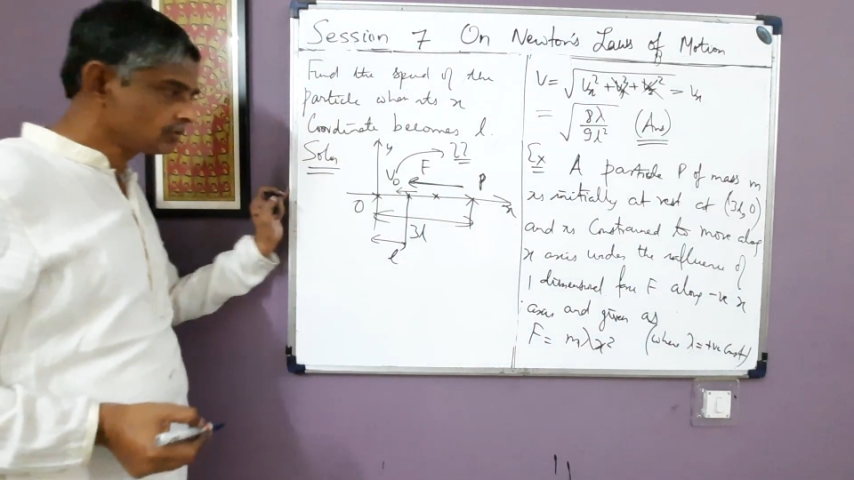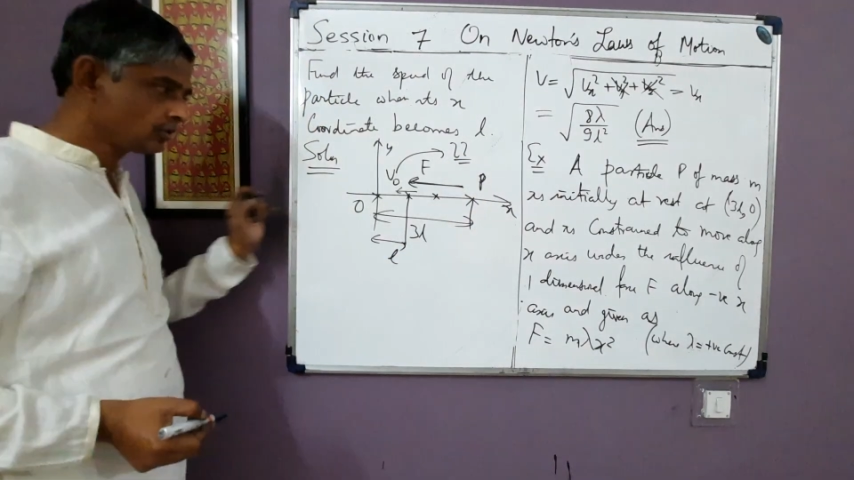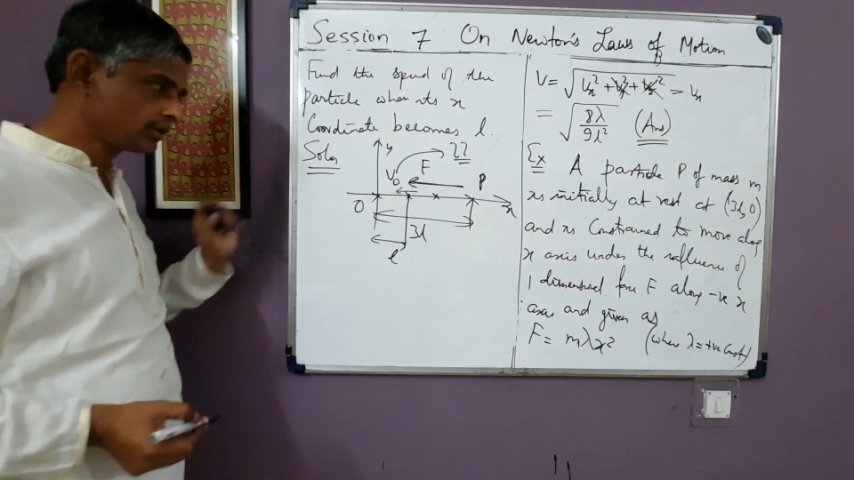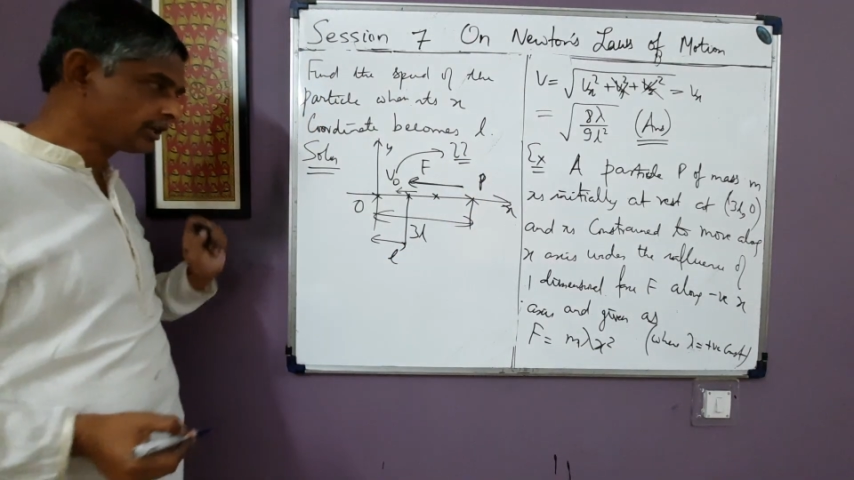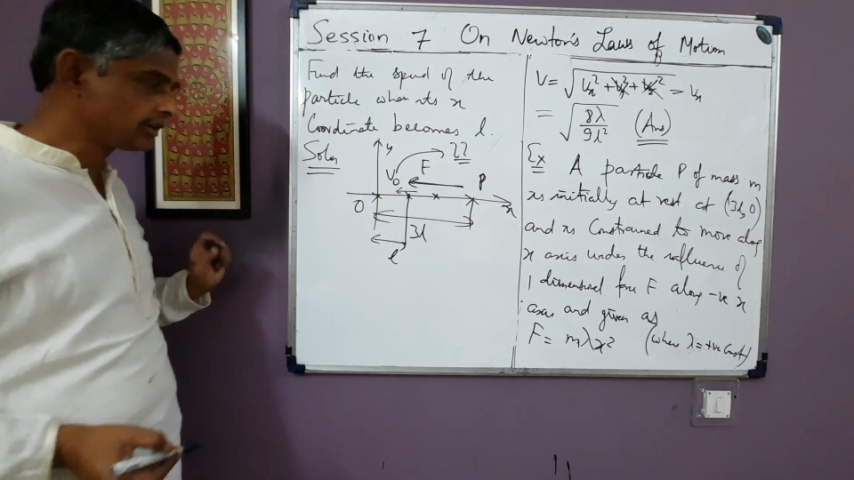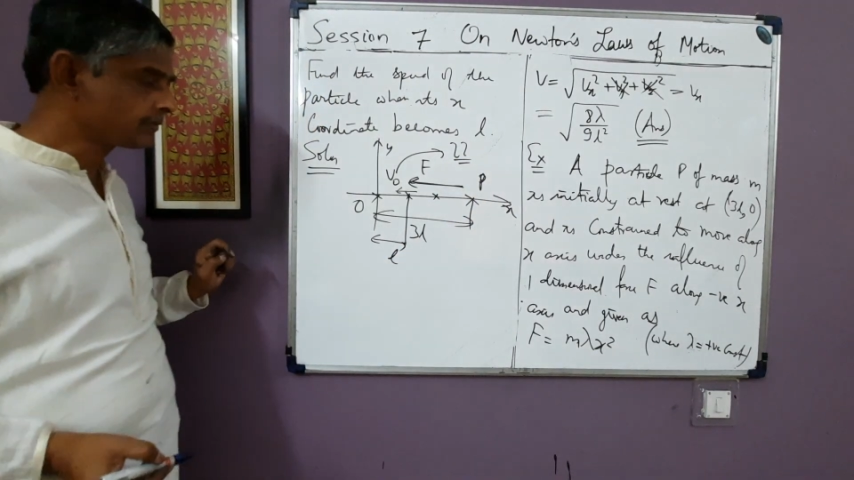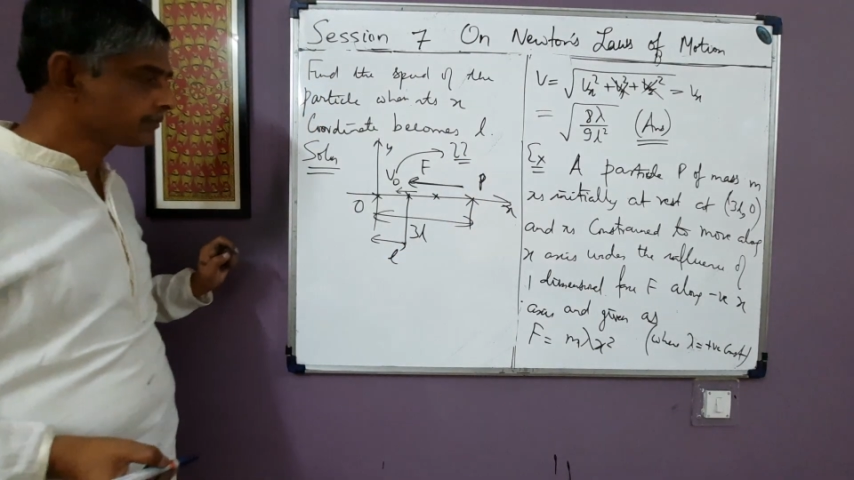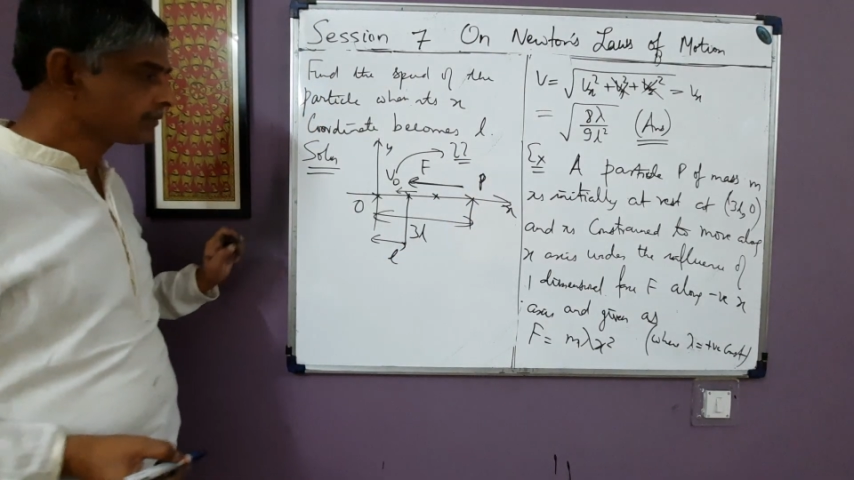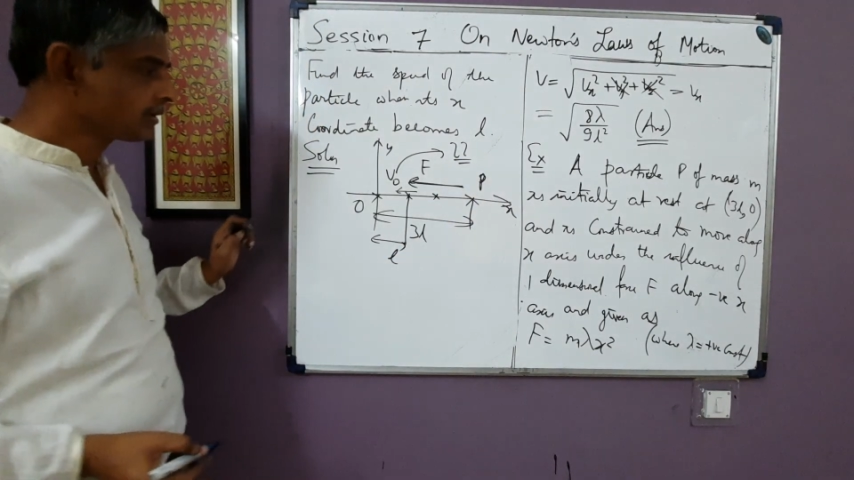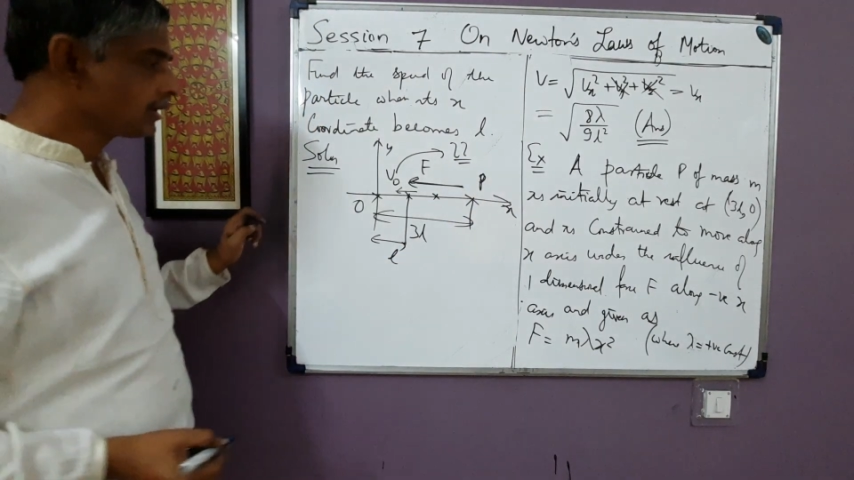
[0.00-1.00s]
Okay.
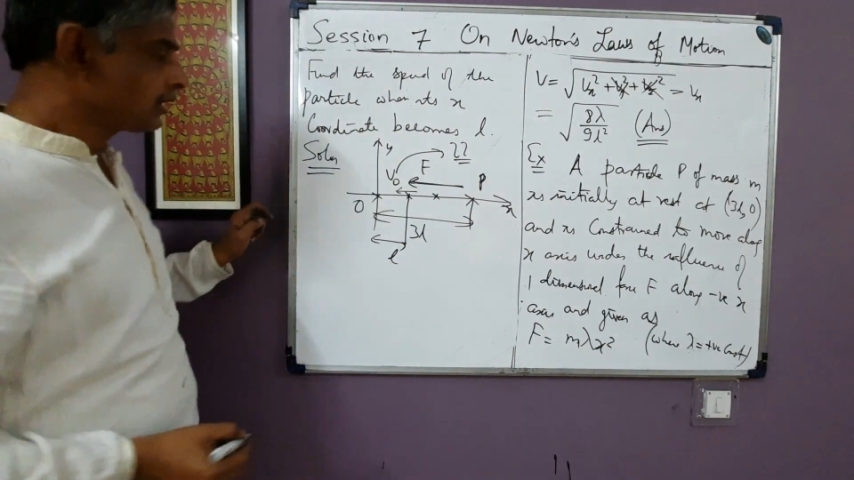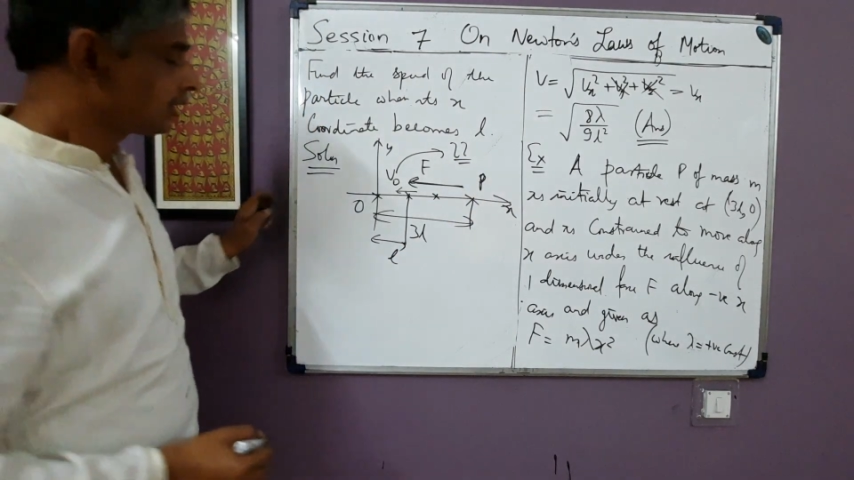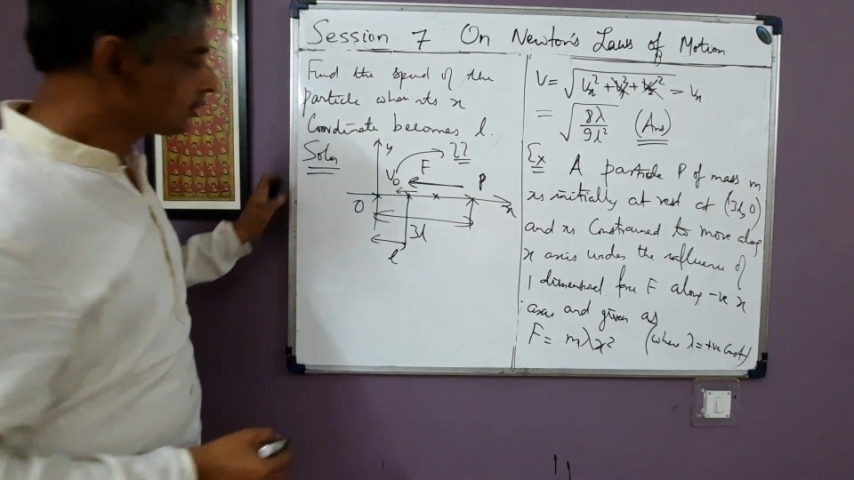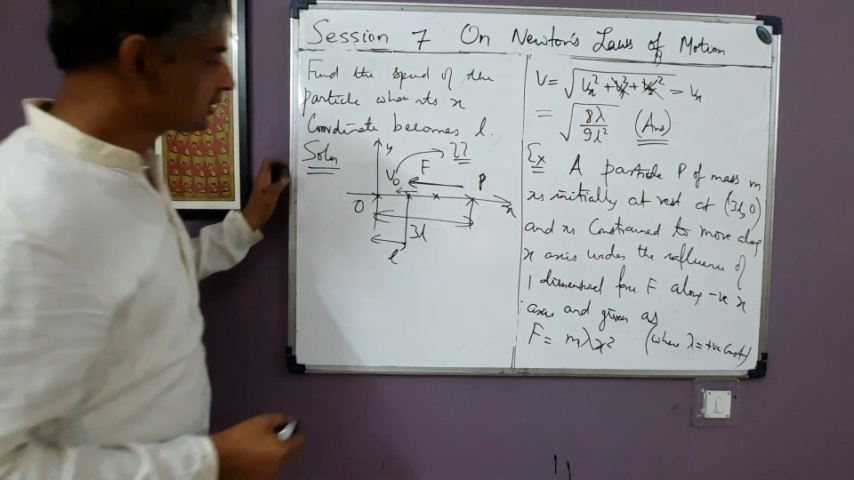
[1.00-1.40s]
Now